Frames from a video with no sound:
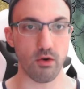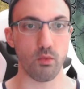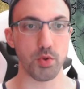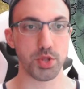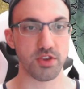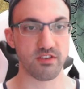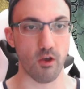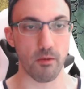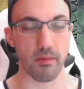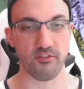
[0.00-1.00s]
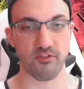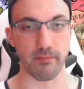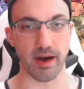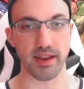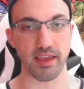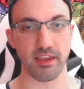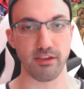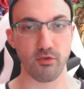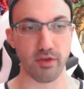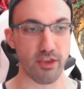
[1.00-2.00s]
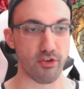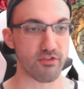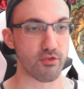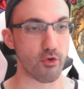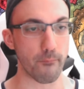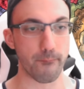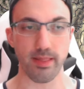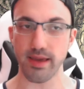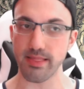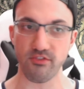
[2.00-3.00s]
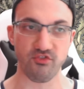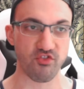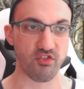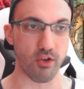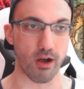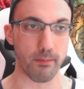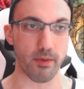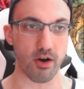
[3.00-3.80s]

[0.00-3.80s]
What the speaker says: with so much money, you can just completely stomp